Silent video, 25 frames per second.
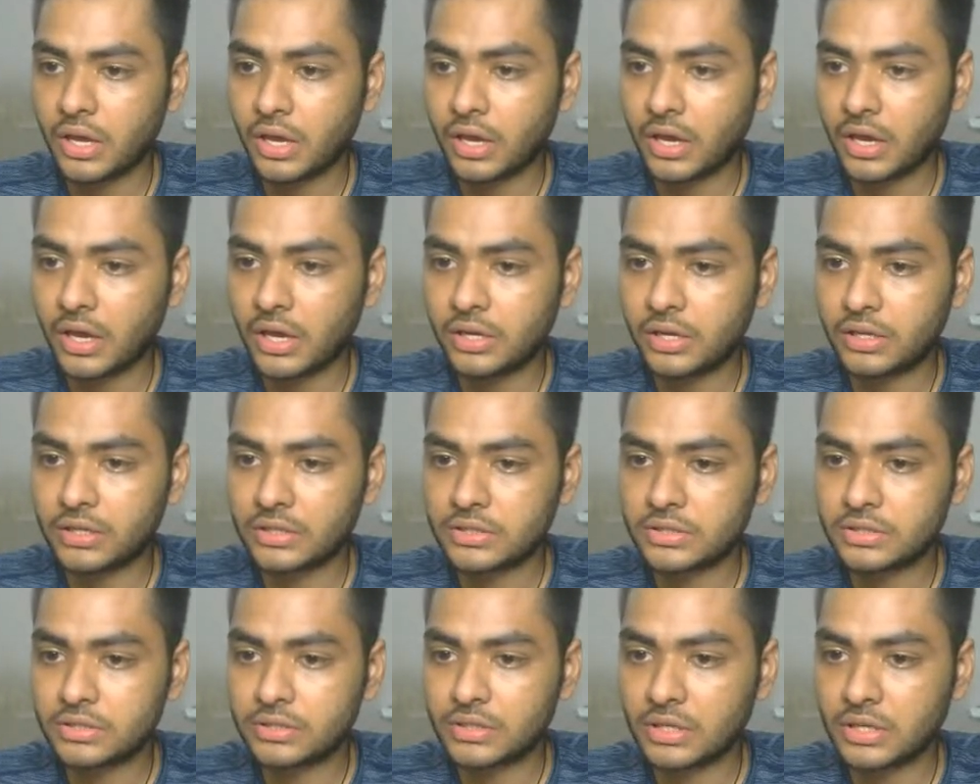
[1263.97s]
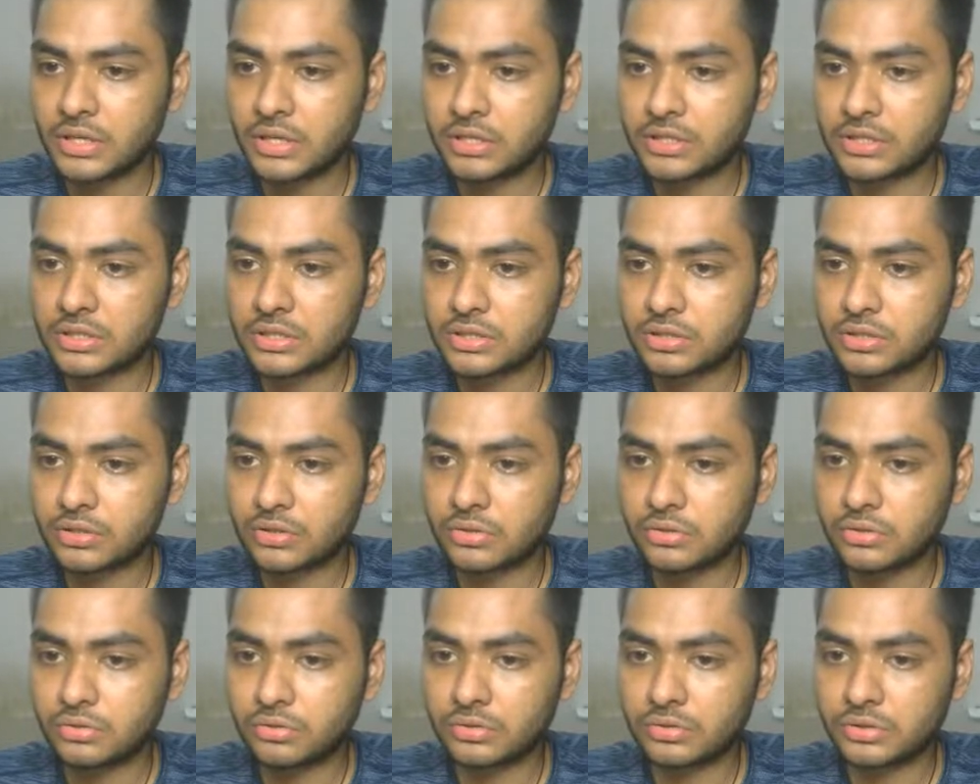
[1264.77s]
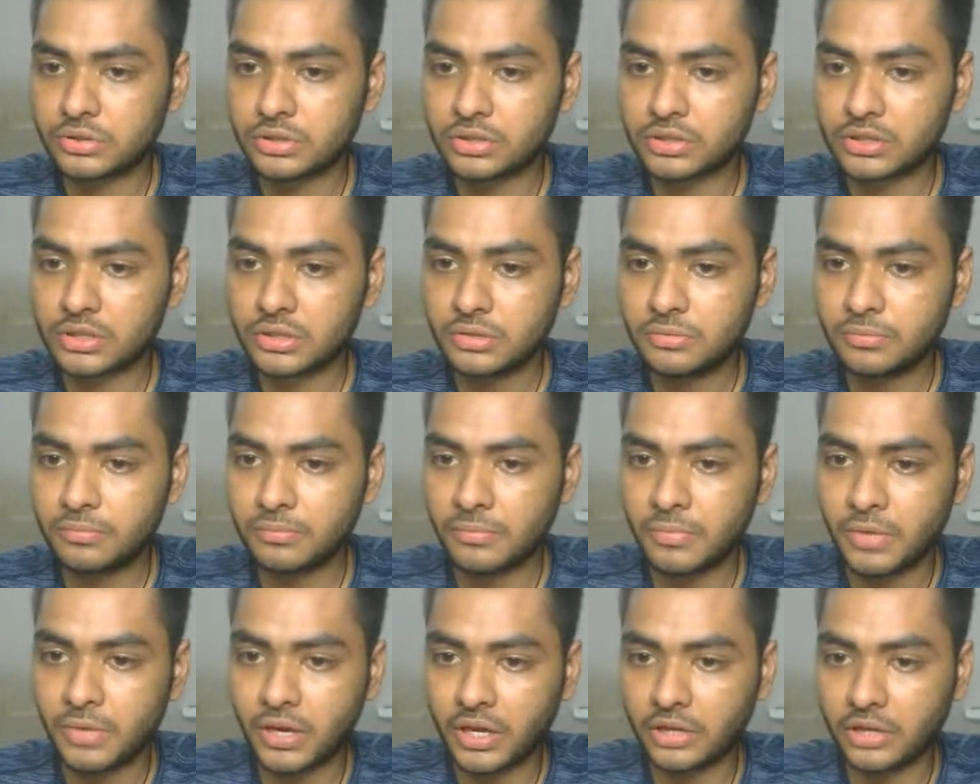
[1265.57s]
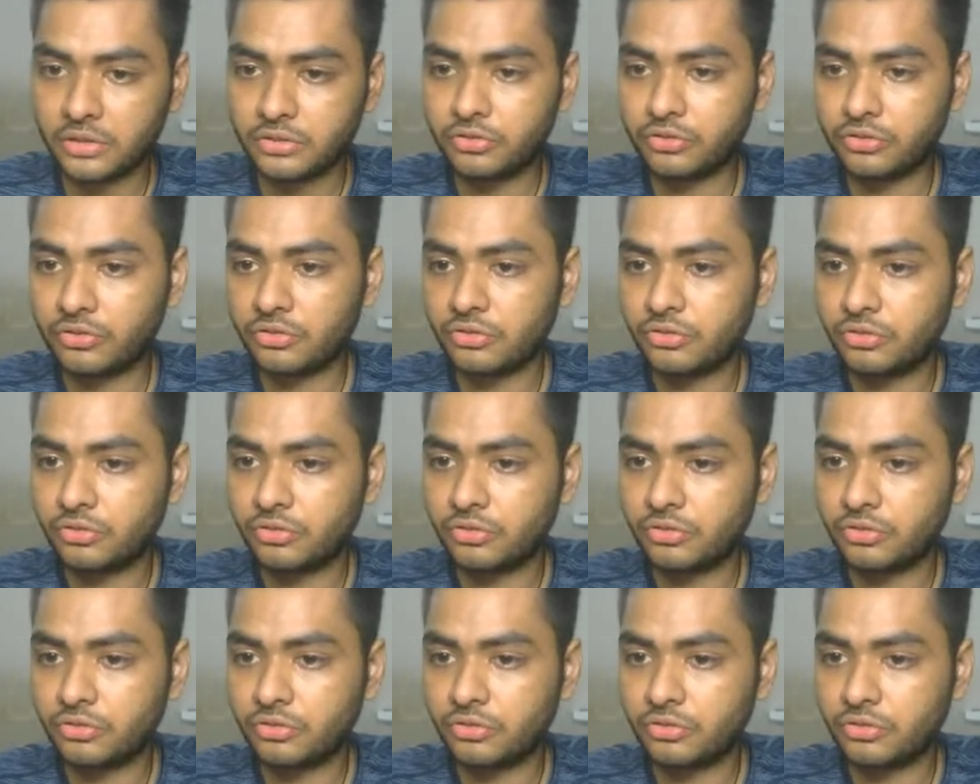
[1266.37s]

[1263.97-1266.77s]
and it says code doesn't match,